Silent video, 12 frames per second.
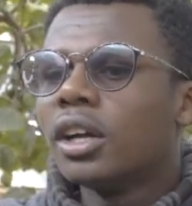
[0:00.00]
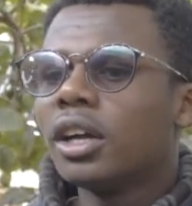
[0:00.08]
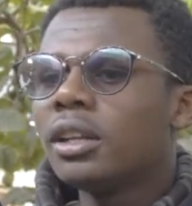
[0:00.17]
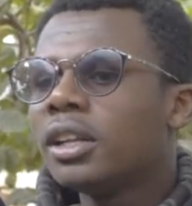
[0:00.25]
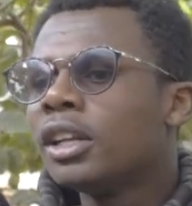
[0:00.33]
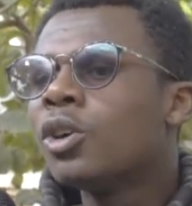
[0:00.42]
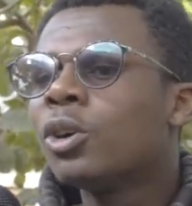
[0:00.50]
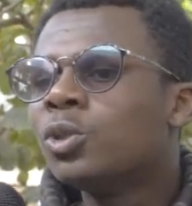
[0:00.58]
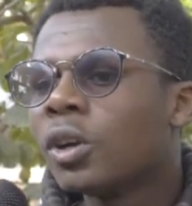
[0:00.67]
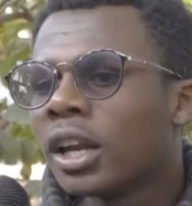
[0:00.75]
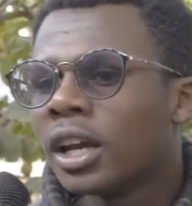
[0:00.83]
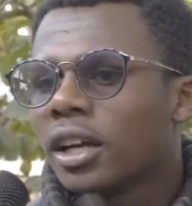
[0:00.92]
And the dogs
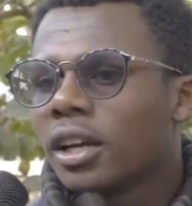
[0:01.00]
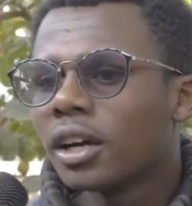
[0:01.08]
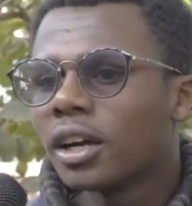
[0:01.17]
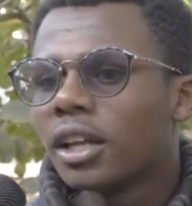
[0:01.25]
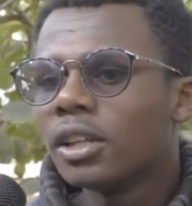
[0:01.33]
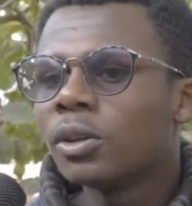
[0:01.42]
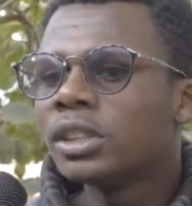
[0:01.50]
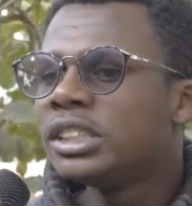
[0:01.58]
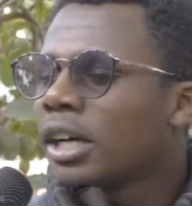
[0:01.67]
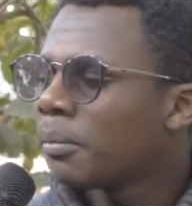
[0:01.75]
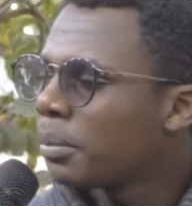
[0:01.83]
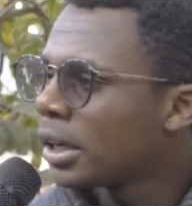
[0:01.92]
were like, they were
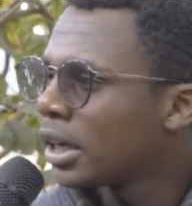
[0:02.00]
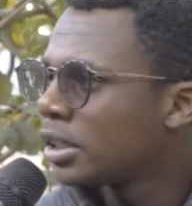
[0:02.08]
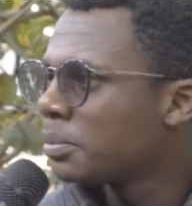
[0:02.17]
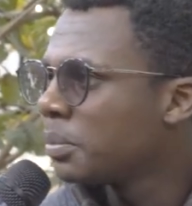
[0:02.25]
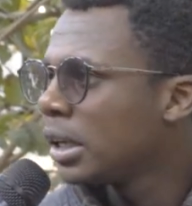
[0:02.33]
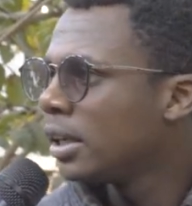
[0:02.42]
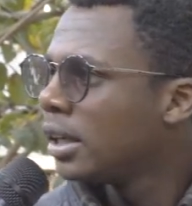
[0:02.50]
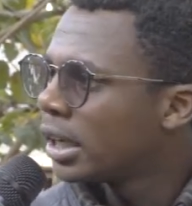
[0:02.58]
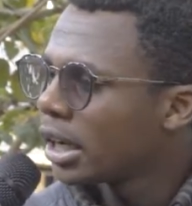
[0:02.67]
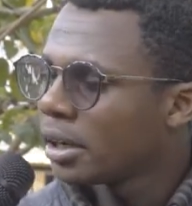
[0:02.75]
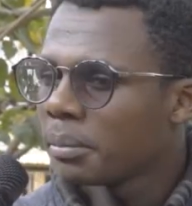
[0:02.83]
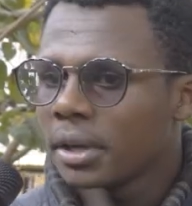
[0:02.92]
jumping at me,
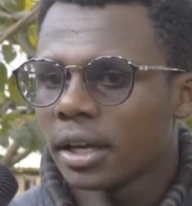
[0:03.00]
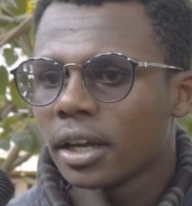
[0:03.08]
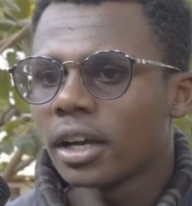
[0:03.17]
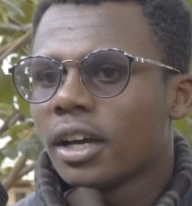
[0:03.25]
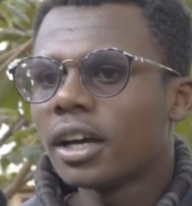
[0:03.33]
licking me.